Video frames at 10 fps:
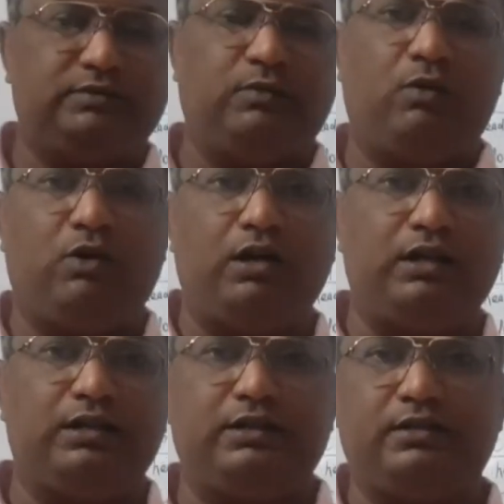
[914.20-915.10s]
the
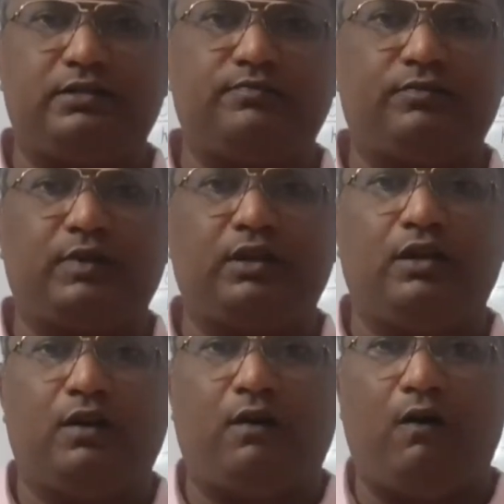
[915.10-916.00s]
wall is
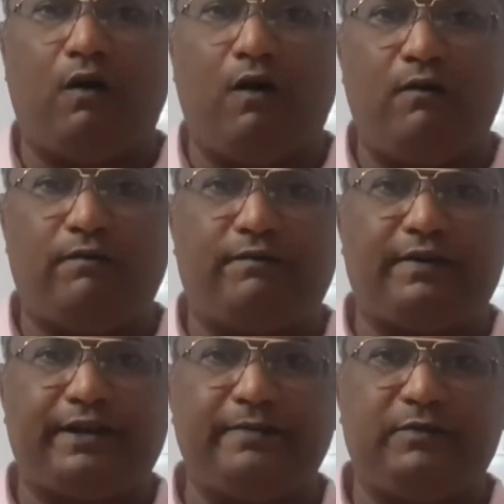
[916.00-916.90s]
off
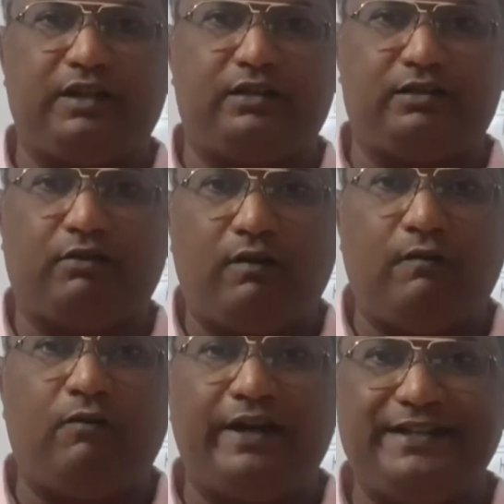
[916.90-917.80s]
cream color, off
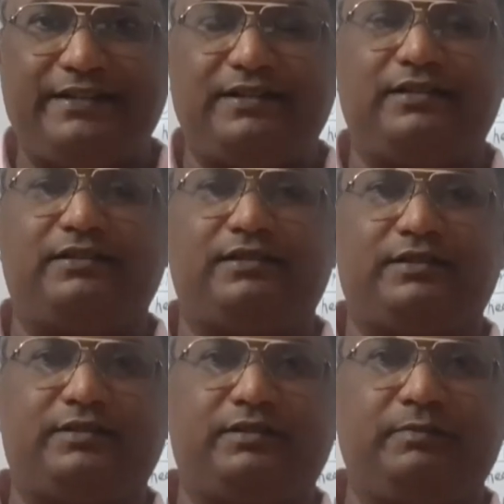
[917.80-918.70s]
white color.
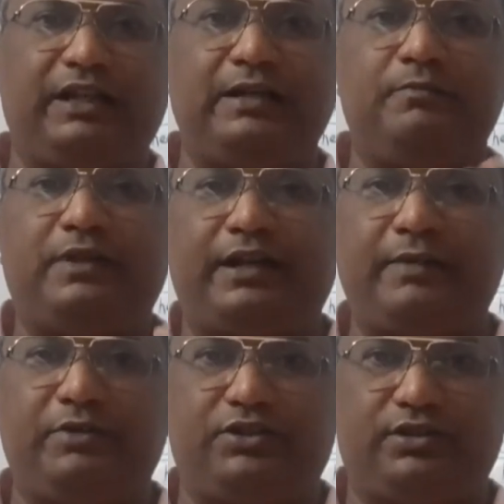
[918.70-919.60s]
It's become
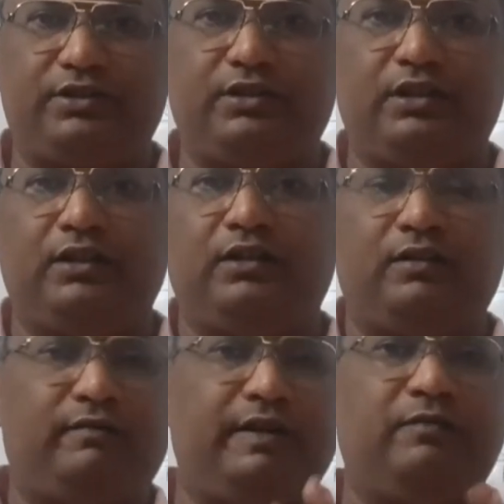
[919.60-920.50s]
creamish.
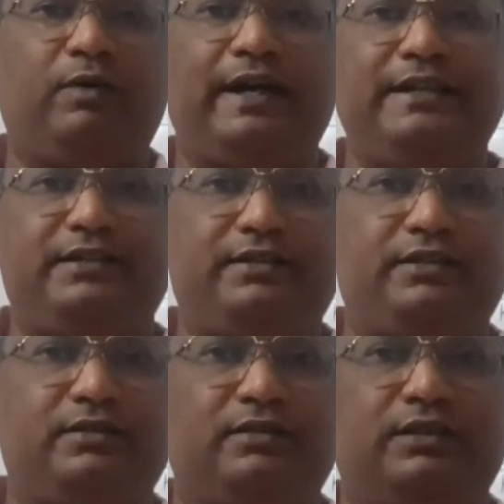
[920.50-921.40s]
When white
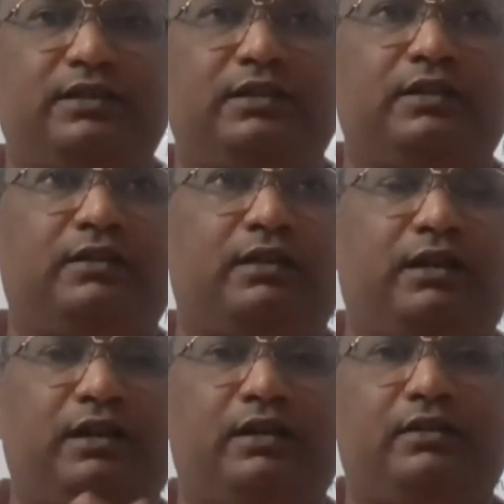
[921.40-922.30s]

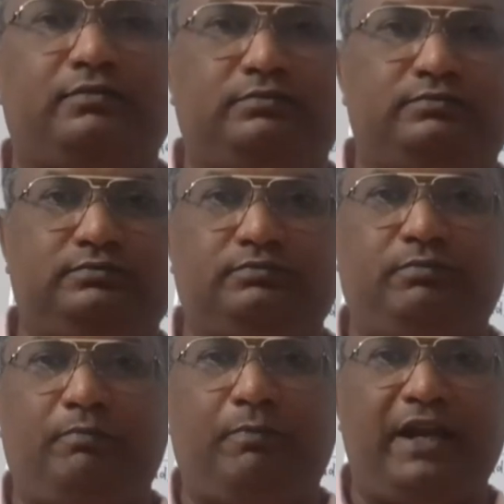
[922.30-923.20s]
color
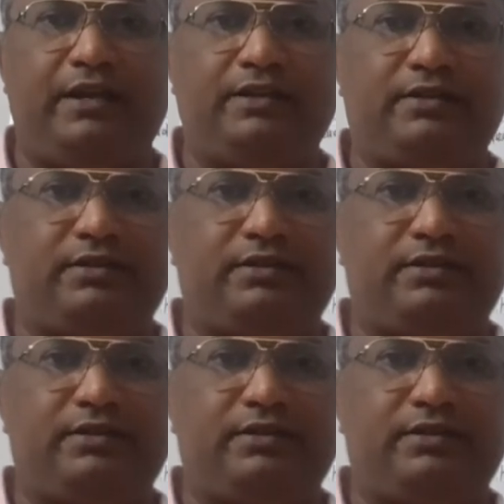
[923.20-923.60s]
paint